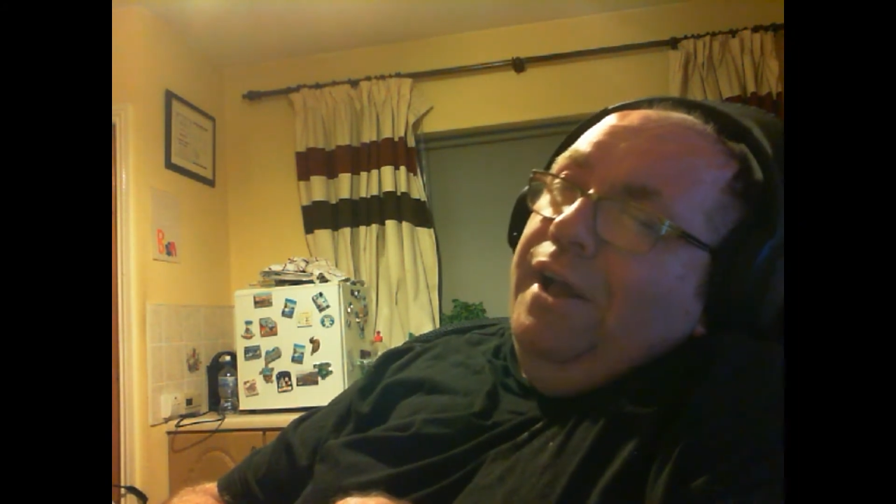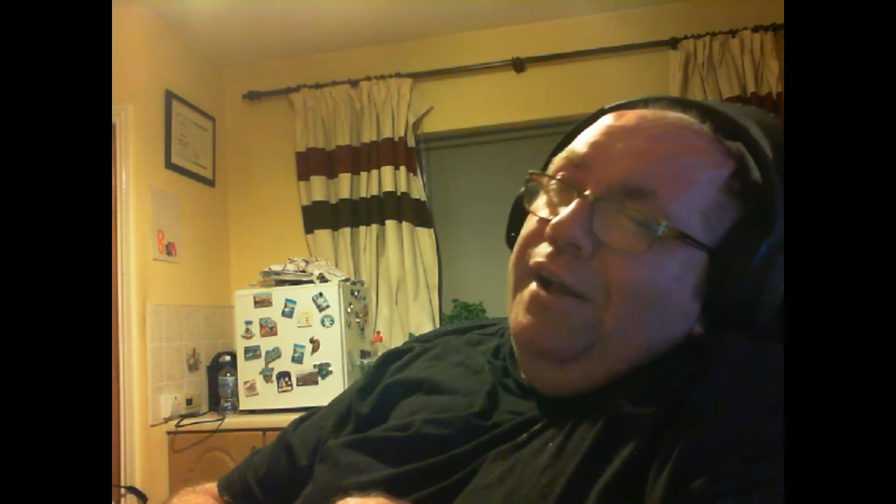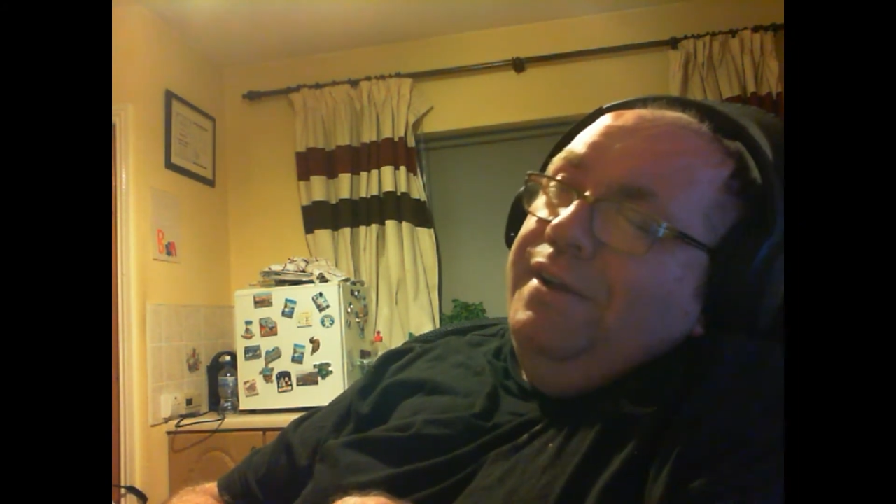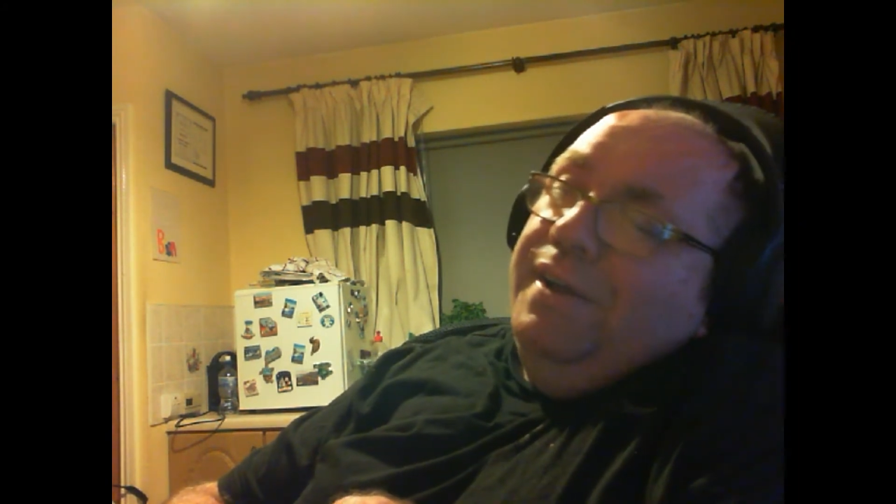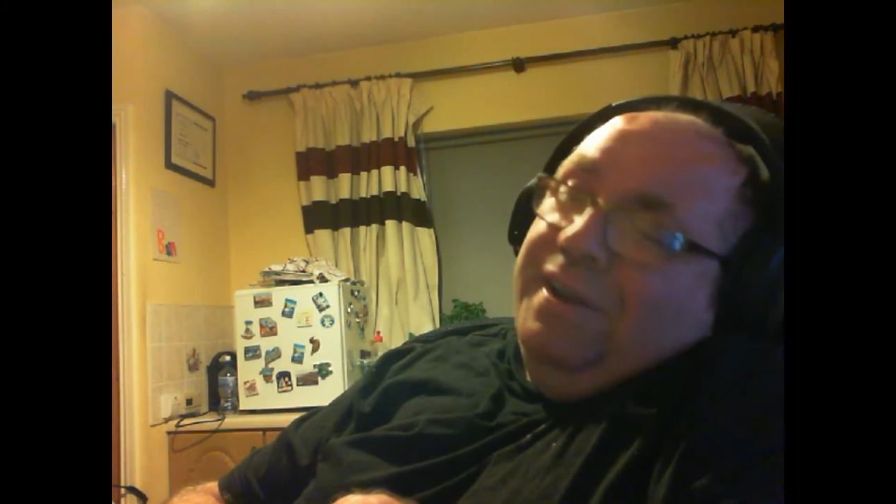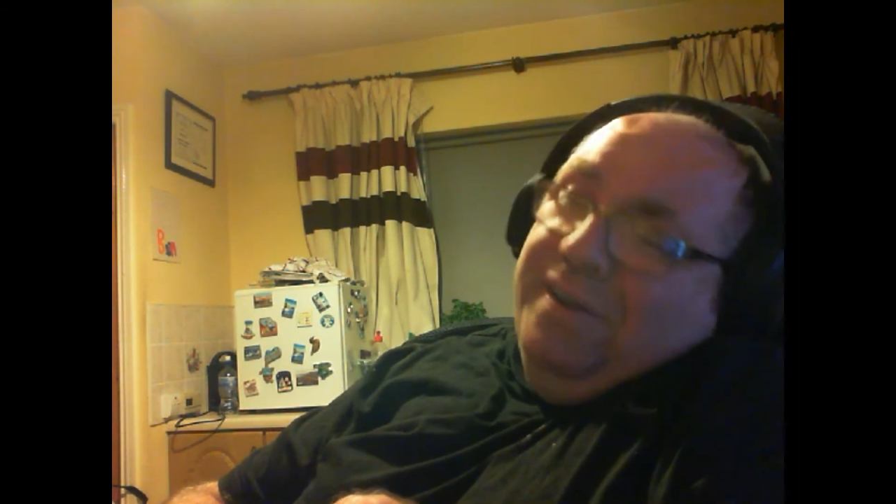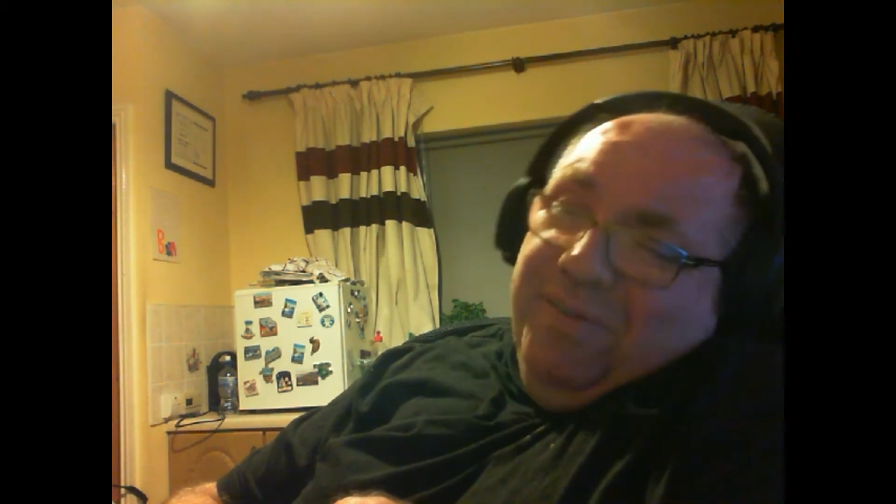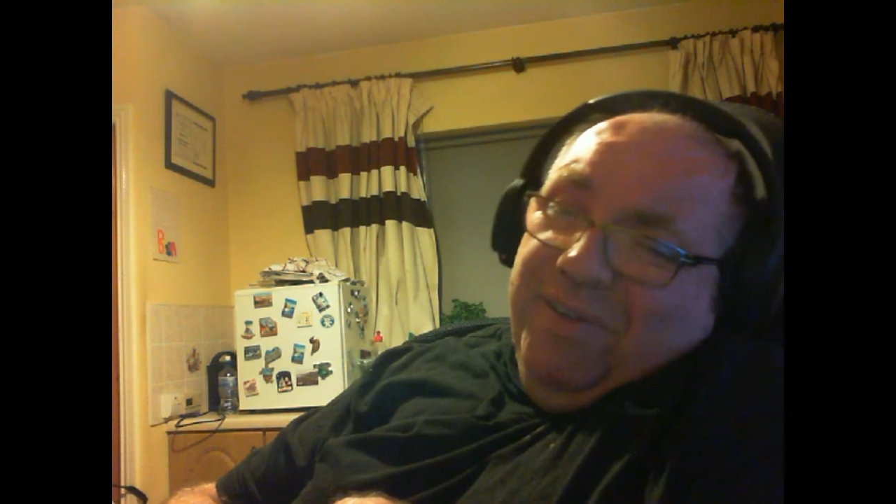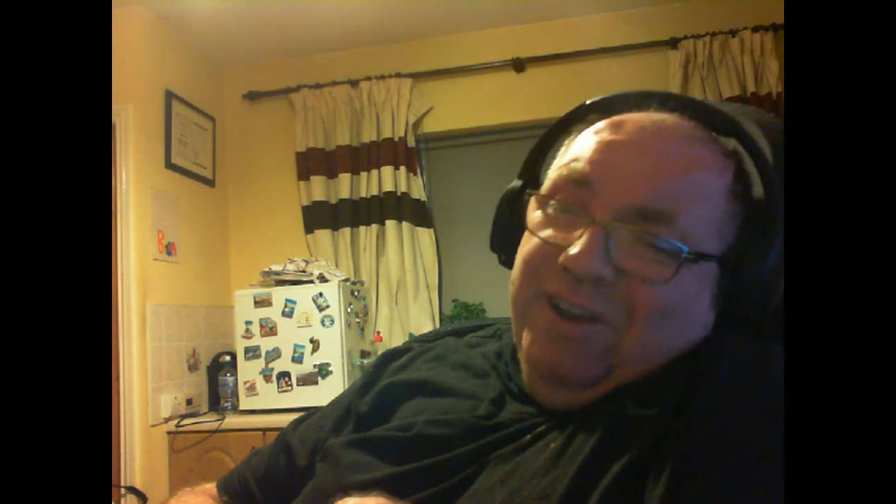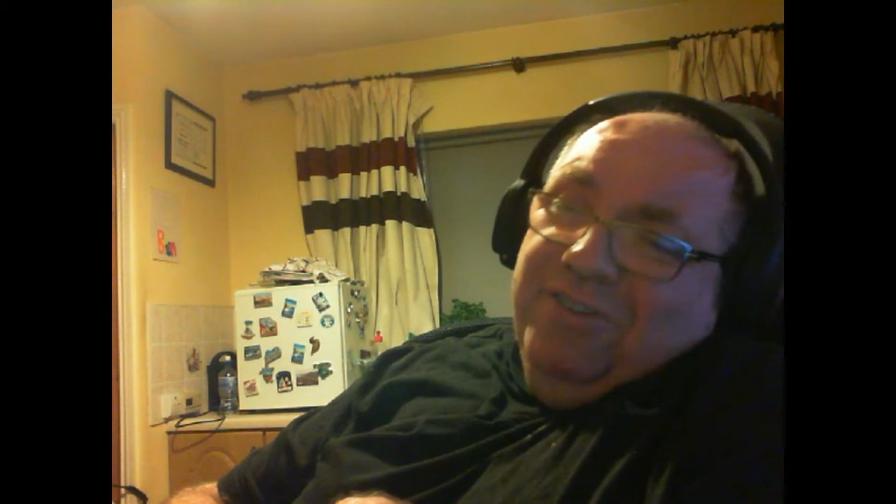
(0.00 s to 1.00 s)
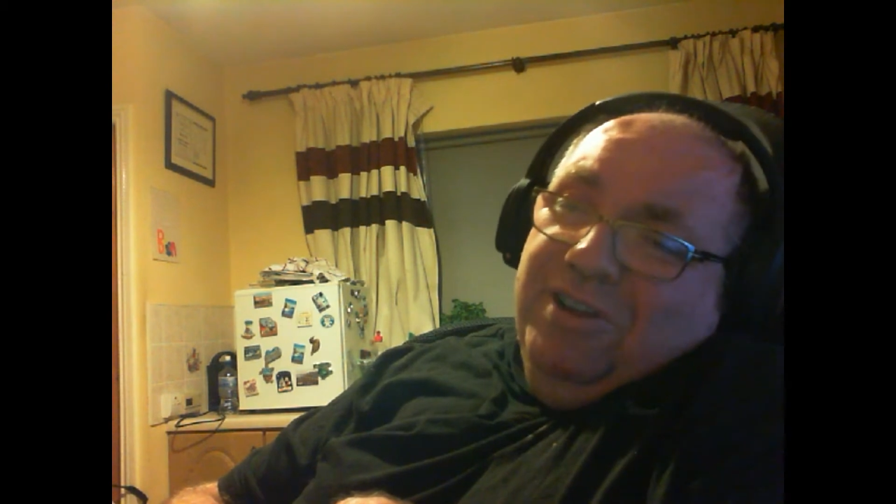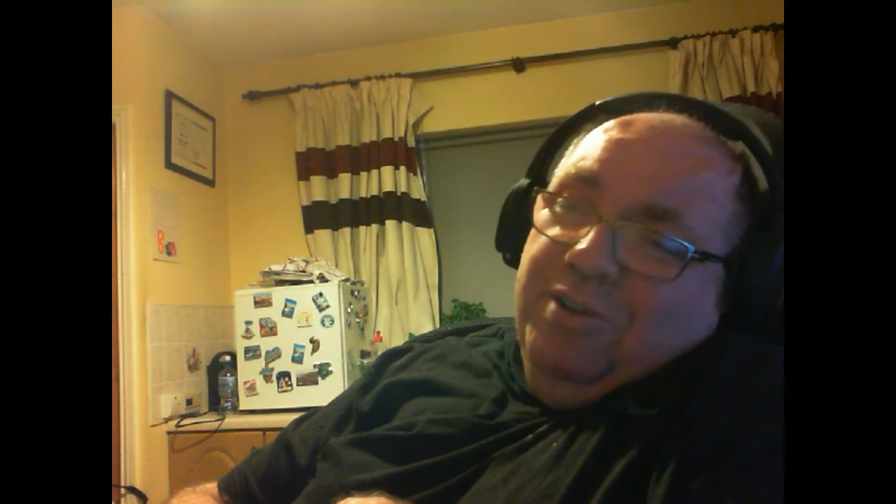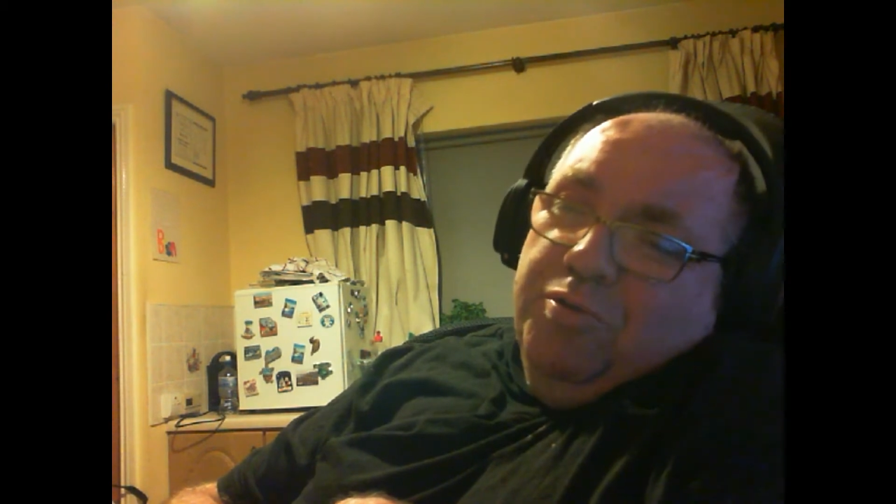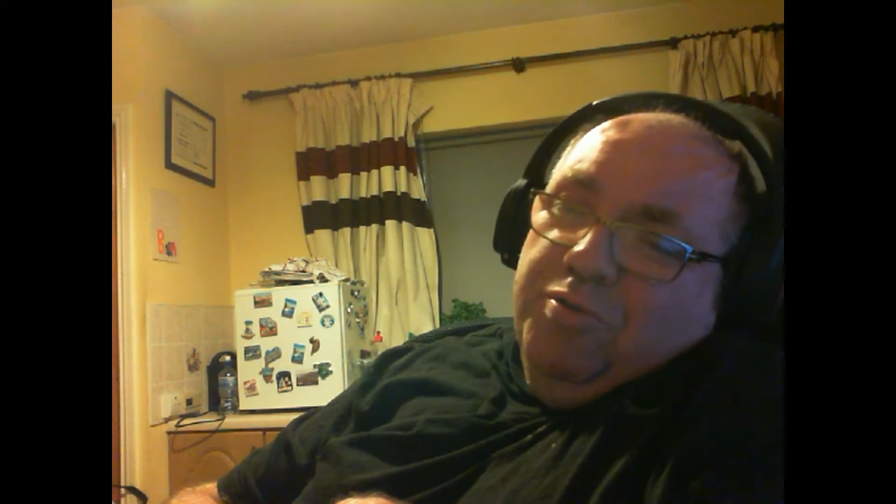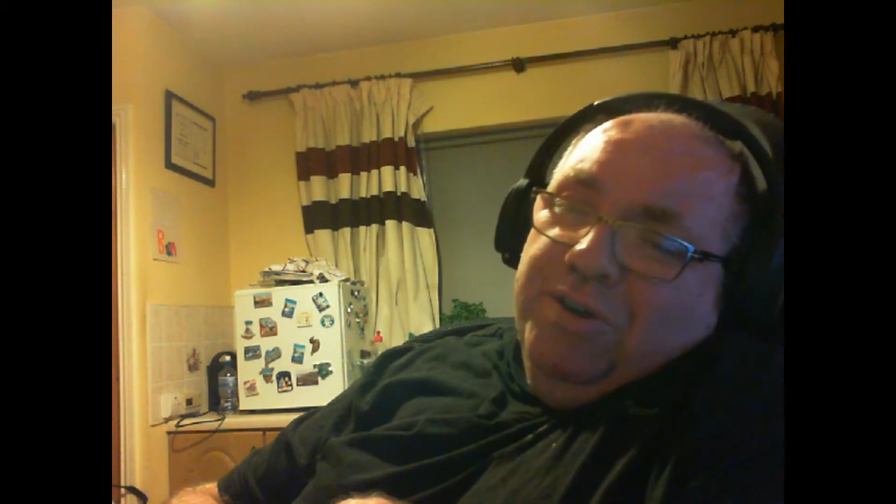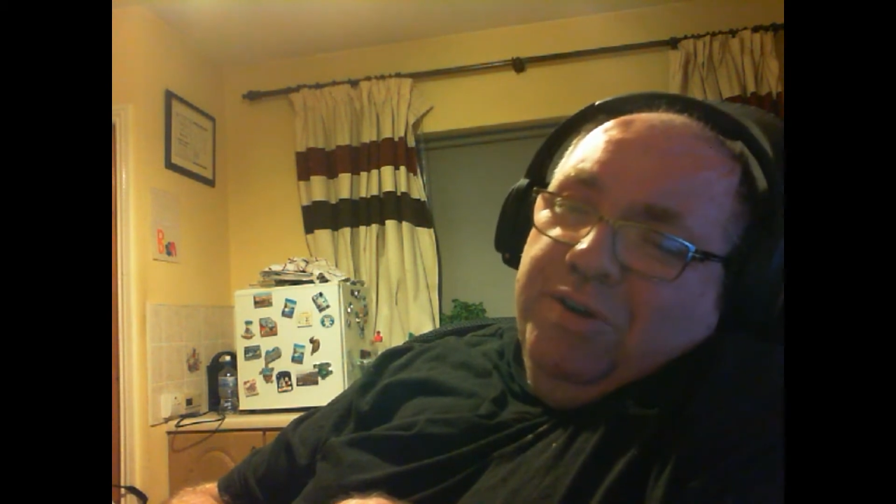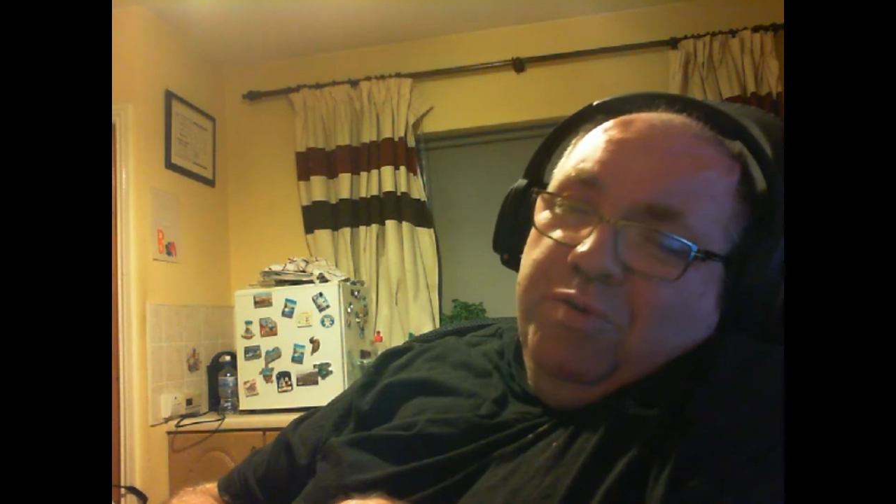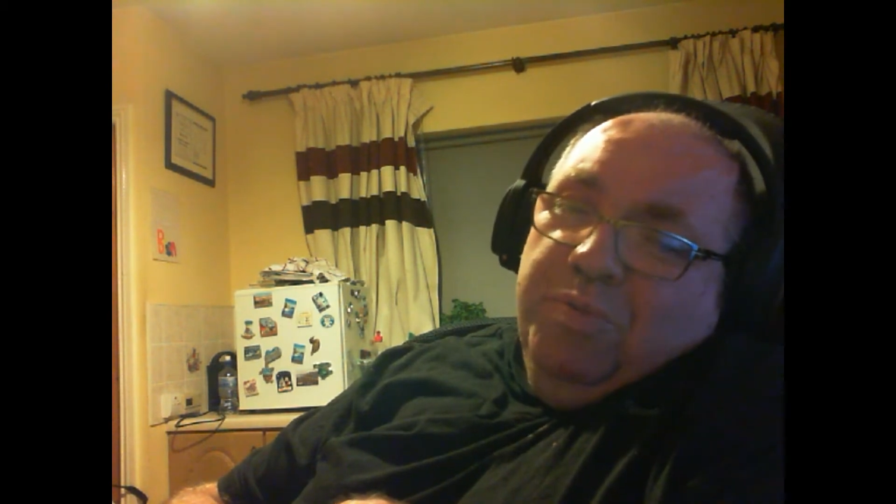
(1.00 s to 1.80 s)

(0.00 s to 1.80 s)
It has actually turned out